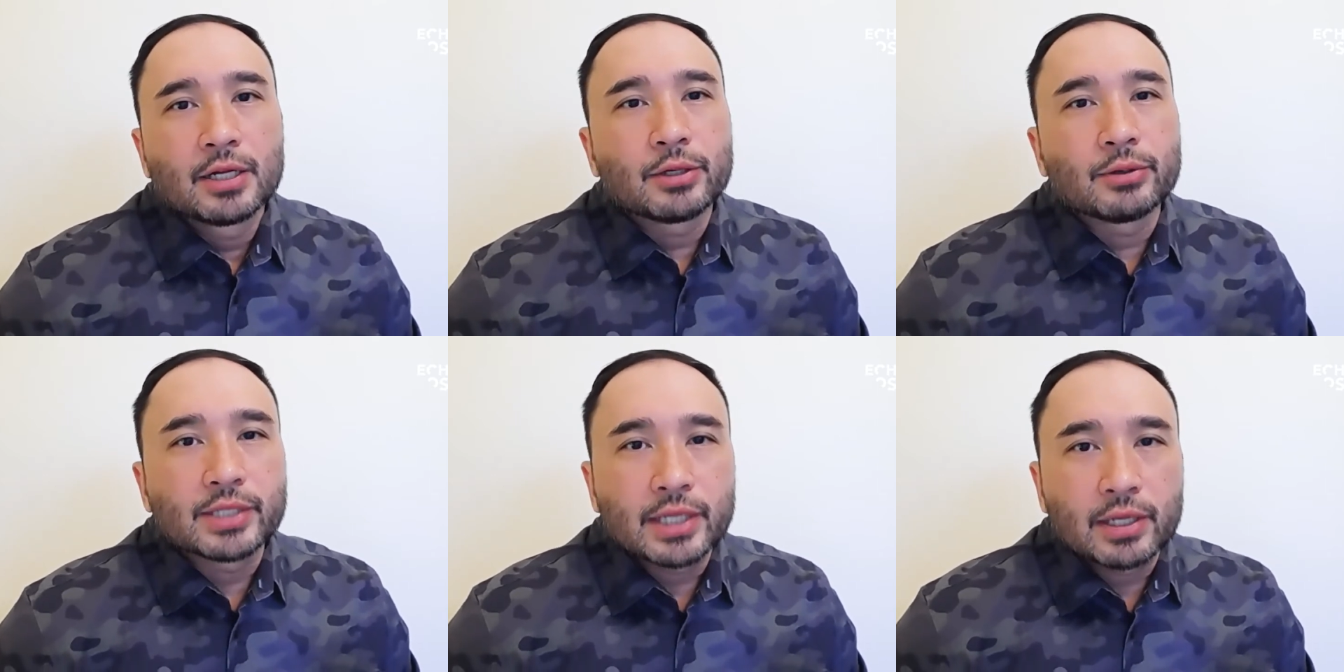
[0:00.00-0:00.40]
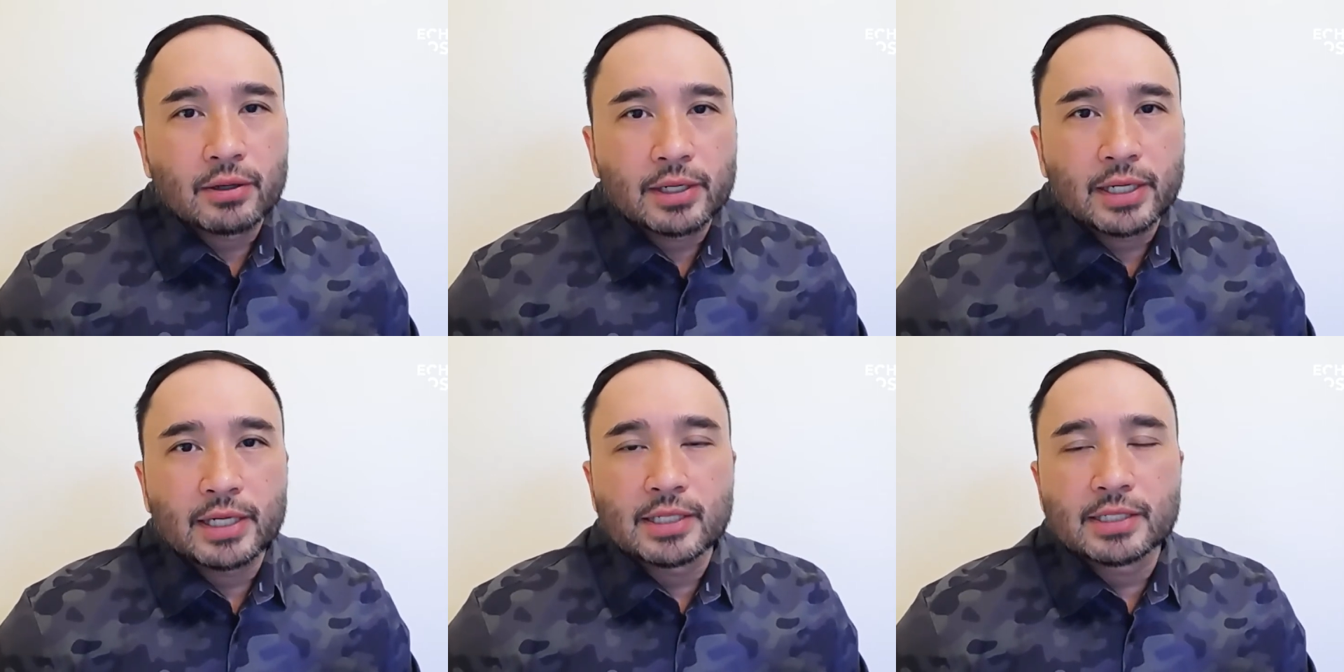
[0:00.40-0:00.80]

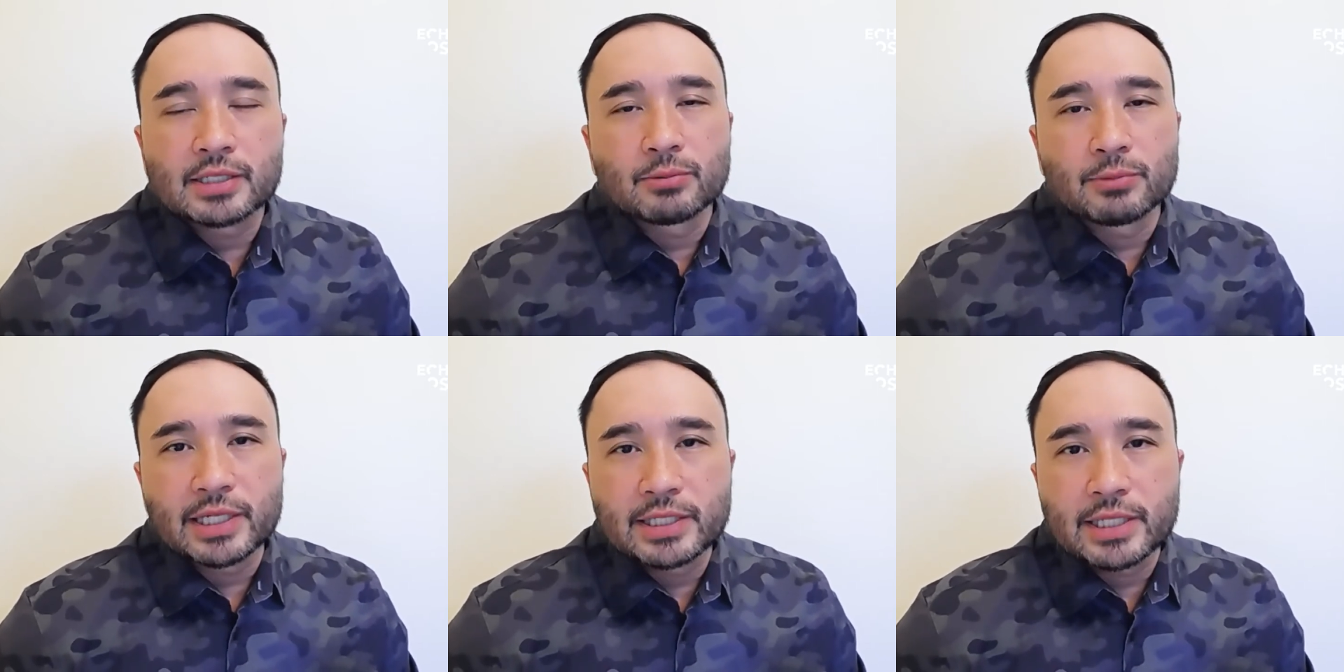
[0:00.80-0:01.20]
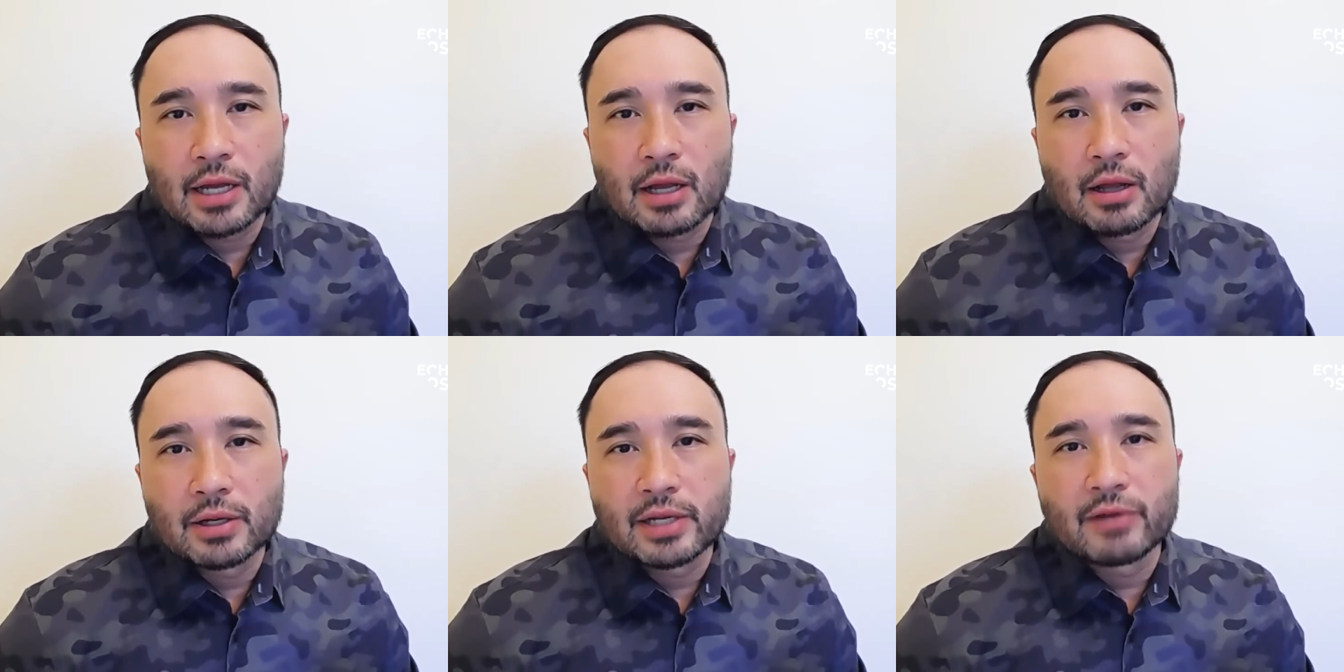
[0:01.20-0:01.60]
utilities,
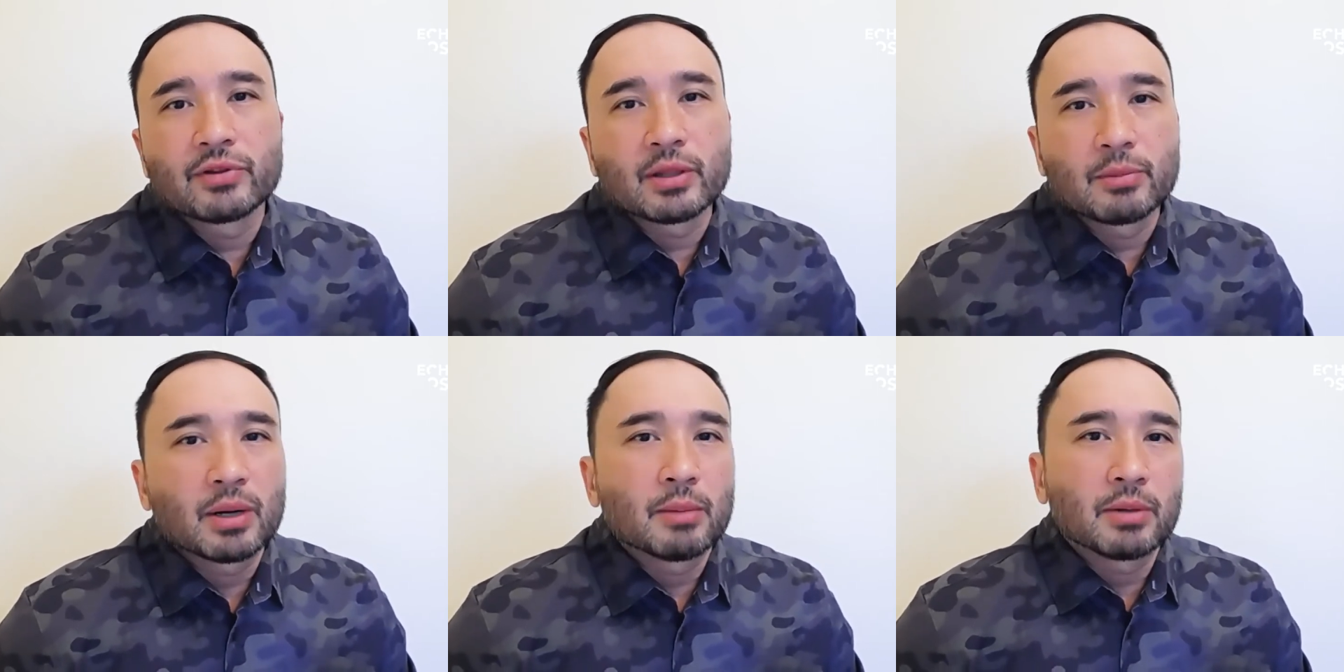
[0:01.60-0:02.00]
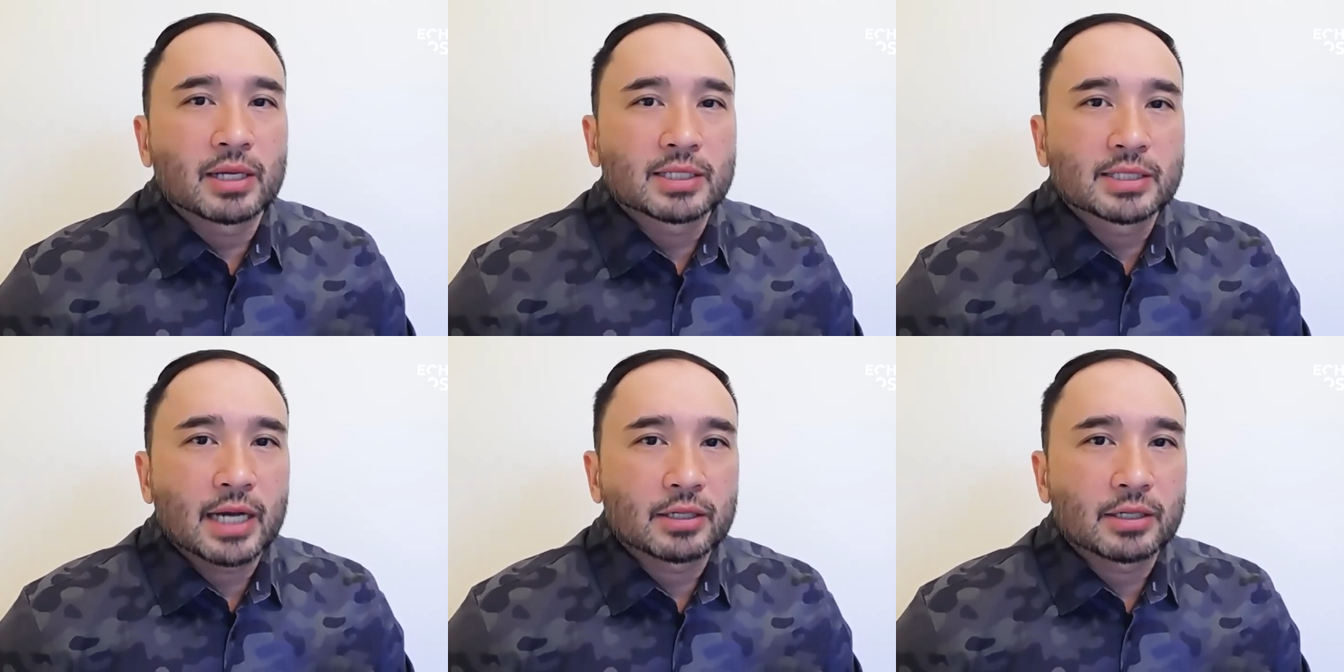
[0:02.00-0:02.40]
retail, and even the public
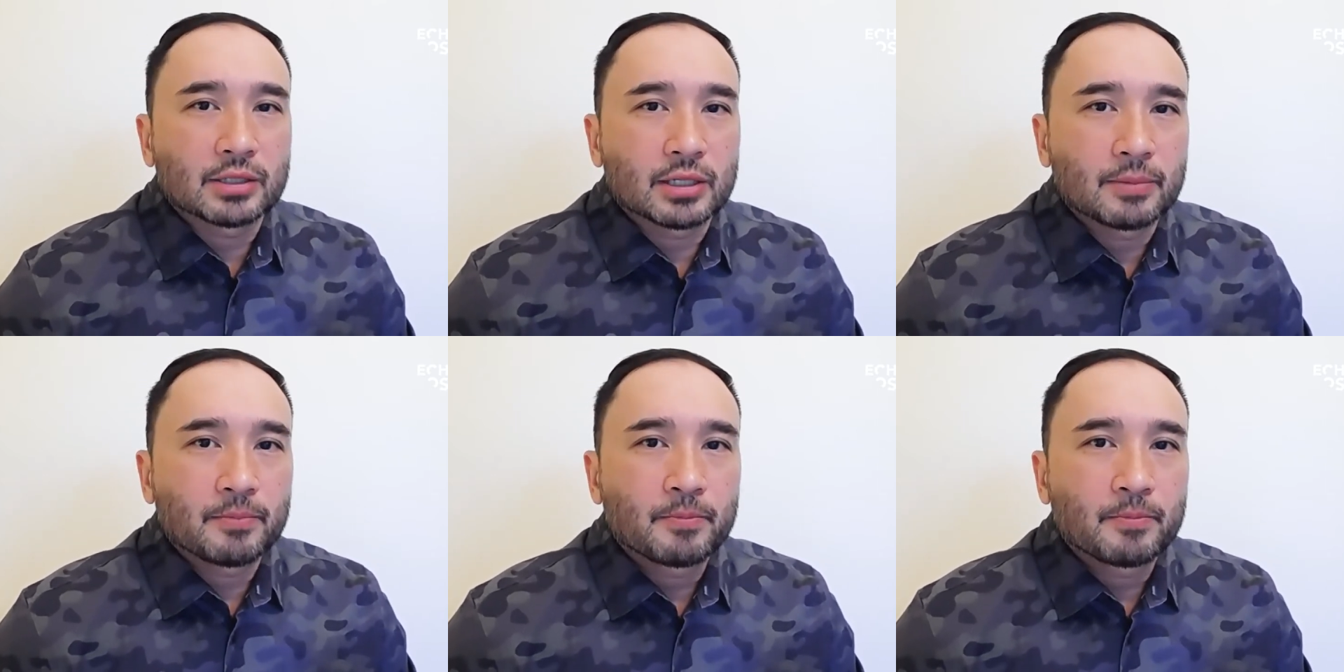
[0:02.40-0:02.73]
sector.